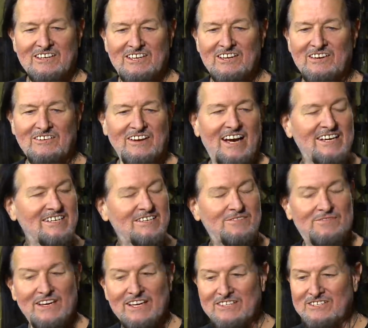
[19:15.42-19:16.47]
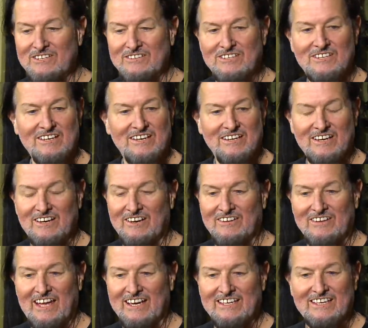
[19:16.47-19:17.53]
dude, I just pictured, you
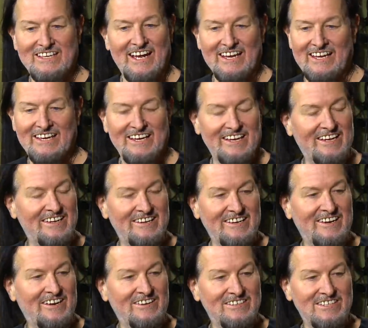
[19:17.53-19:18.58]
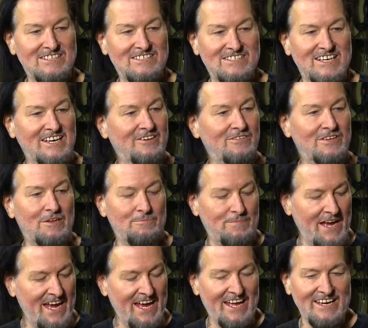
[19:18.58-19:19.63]
know, that, that kid, you know, just singing with a
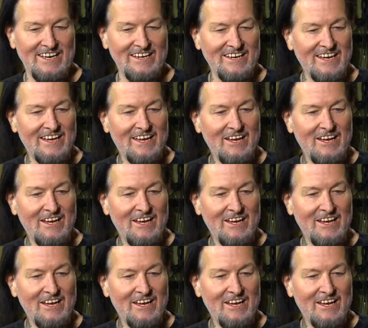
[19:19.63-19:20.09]
band and